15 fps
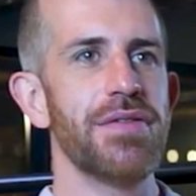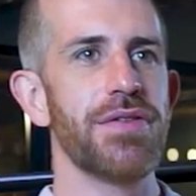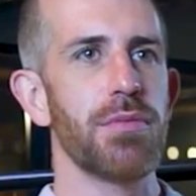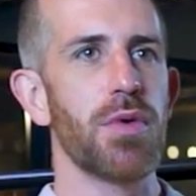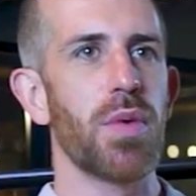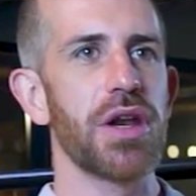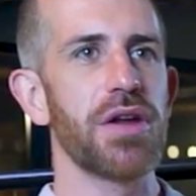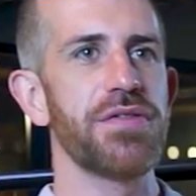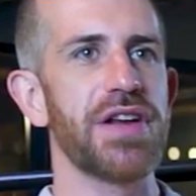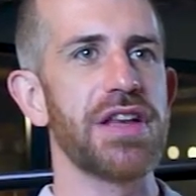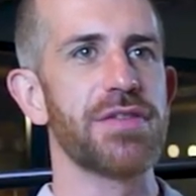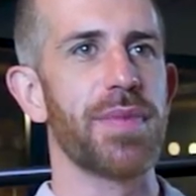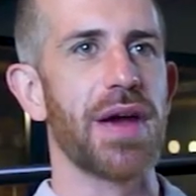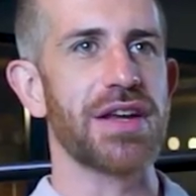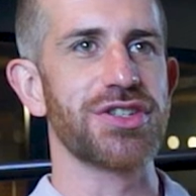From a one off
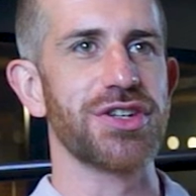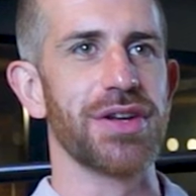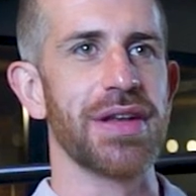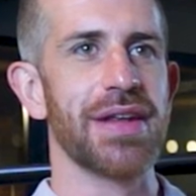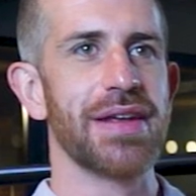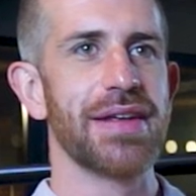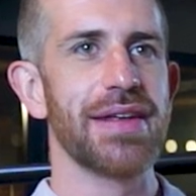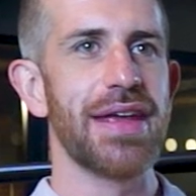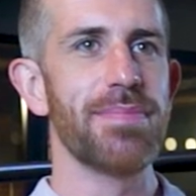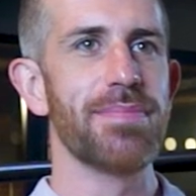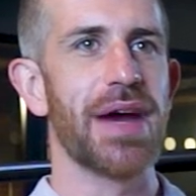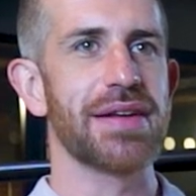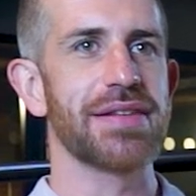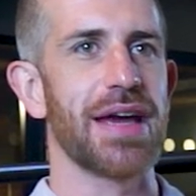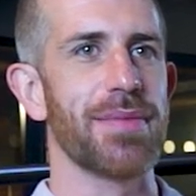inspection,
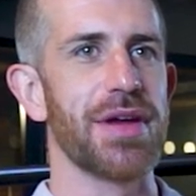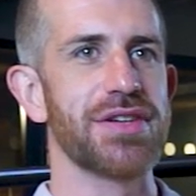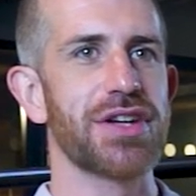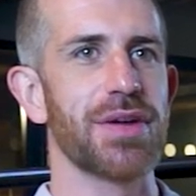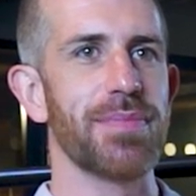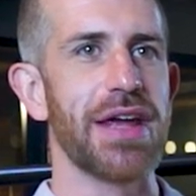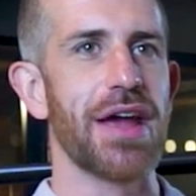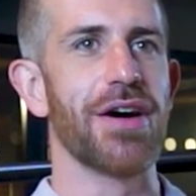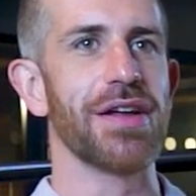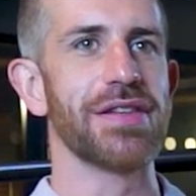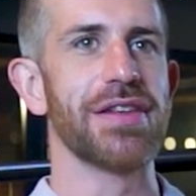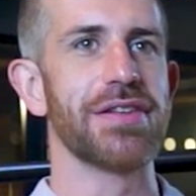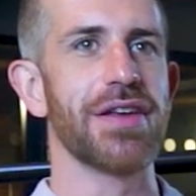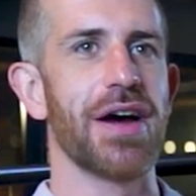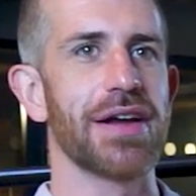impact damage can be hard
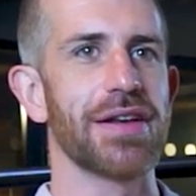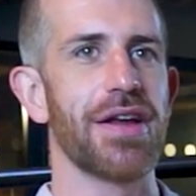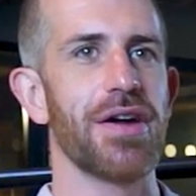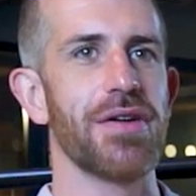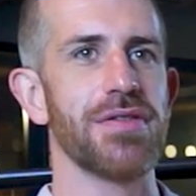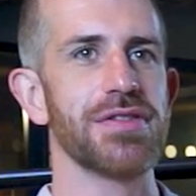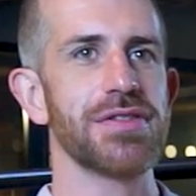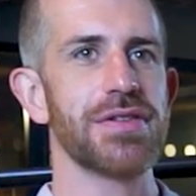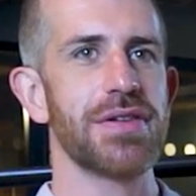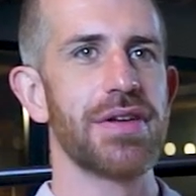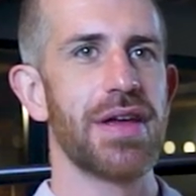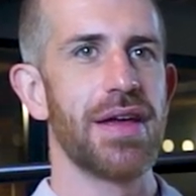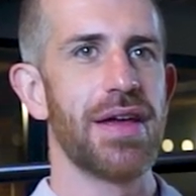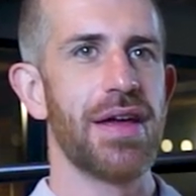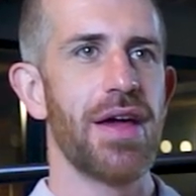to diagnose.
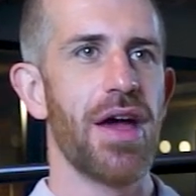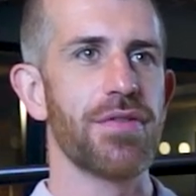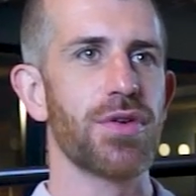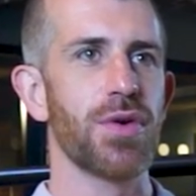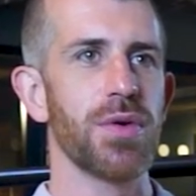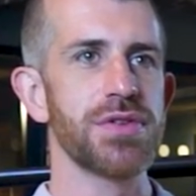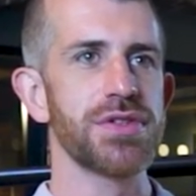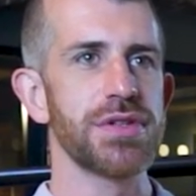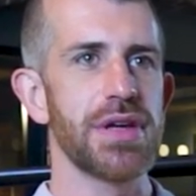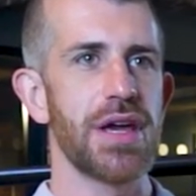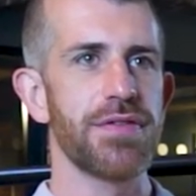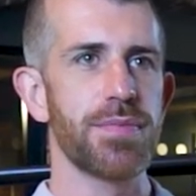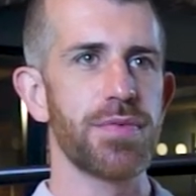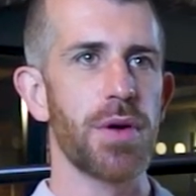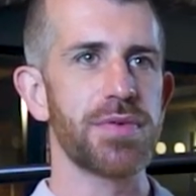Of course,
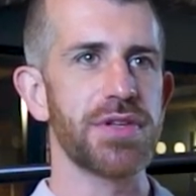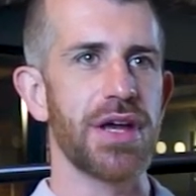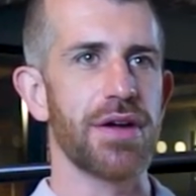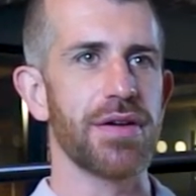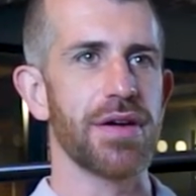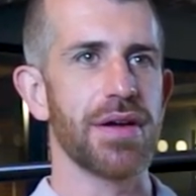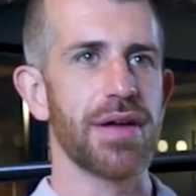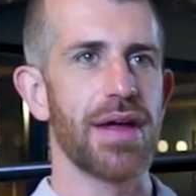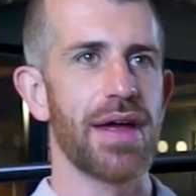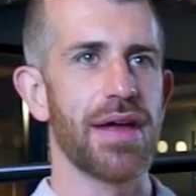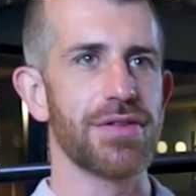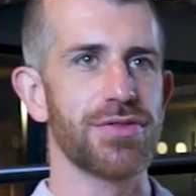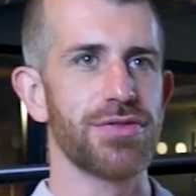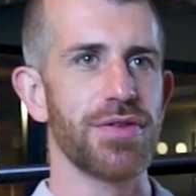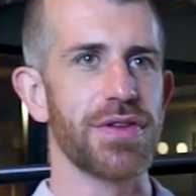if a property owner
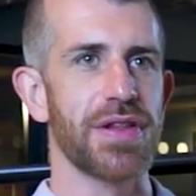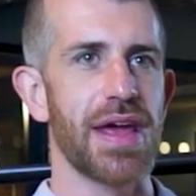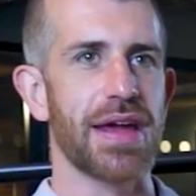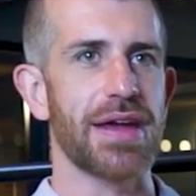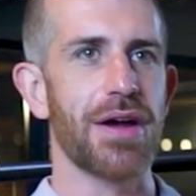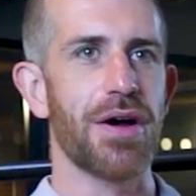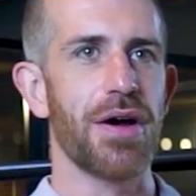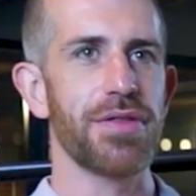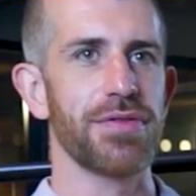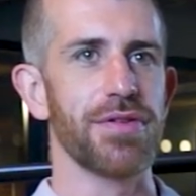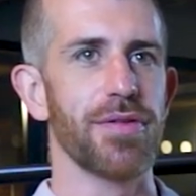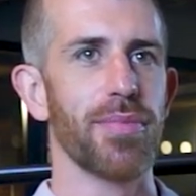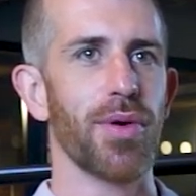has driven their car through the